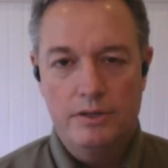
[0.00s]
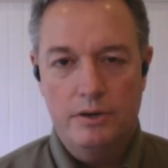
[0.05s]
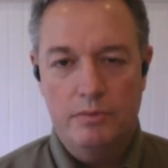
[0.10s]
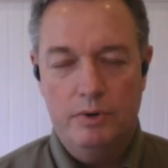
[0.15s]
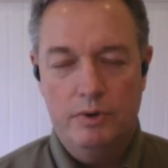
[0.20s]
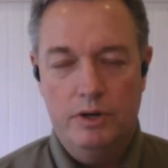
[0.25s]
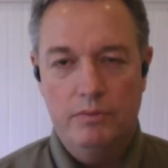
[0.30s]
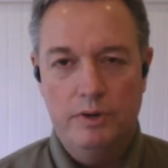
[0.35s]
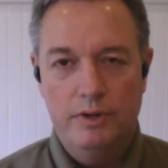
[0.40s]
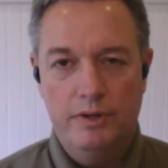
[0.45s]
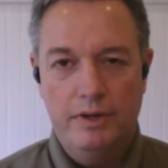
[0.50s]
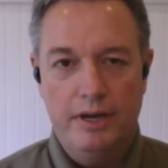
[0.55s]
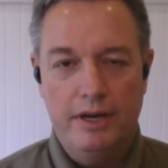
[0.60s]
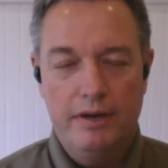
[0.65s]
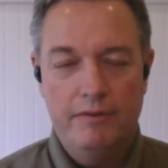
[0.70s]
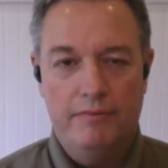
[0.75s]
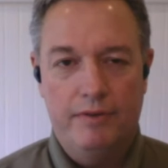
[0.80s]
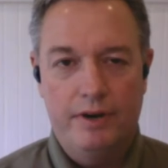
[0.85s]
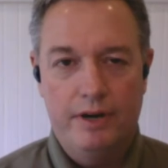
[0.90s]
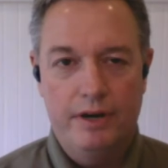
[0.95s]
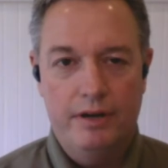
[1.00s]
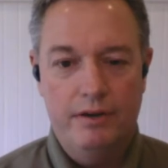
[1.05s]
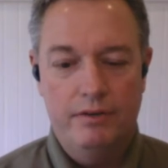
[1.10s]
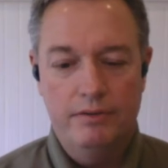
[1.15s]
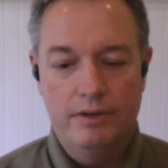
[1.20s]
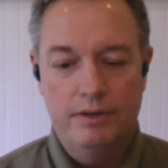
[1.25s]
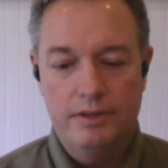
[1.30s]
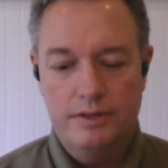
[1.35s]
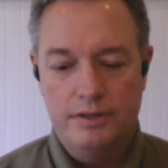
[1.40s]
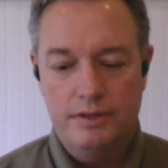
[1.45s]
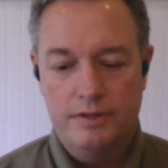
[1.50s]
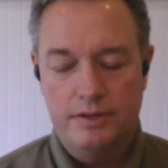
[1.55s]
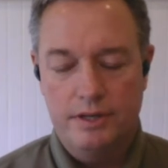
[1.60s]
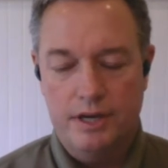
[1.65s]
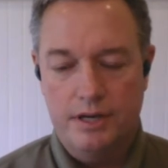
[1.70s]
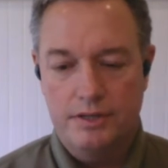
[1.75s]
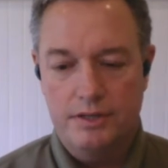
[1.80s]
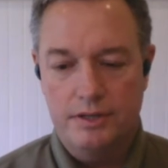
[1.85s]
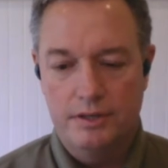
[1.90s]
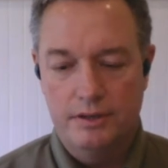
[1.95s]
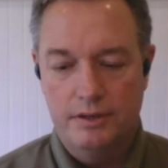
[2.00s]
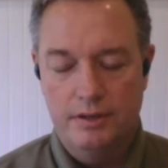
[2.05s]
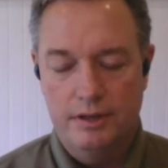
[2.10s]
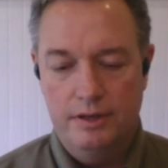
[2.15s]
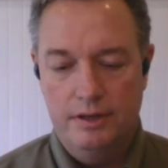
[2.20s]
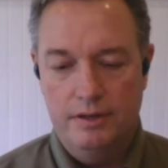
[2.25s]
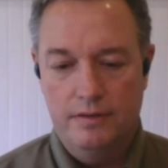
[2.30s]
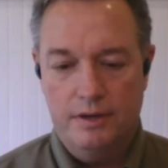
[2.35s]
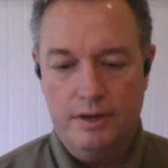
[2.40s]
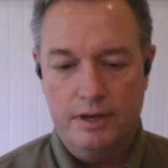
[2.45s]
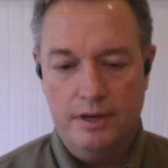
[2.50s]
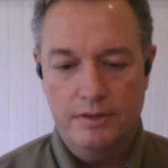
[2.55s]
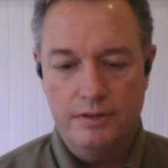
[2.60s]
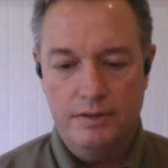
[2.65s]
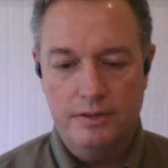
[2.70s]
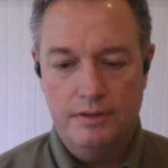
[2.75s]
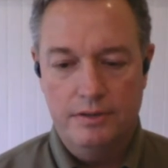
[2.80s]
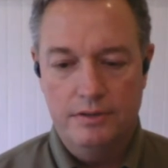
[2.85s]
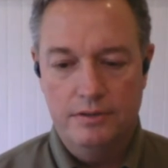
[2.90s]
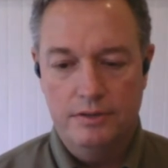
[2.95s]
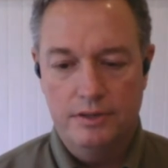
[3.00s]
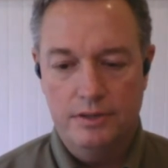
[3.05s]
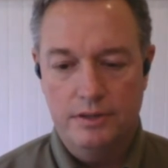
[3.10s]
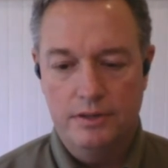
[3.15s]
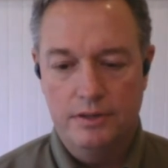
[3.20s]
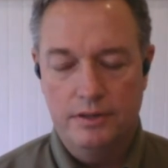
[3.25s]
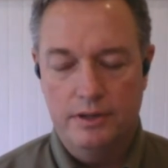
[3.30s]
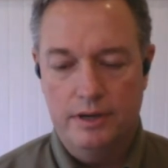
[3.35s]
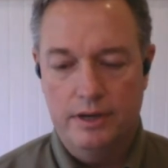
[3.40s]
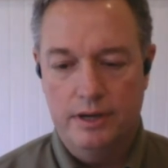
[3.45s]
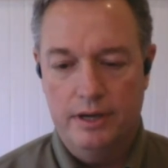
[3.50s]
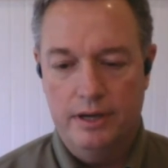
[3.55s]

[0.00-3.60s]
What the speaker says: So what they have found is a section in the Constitution.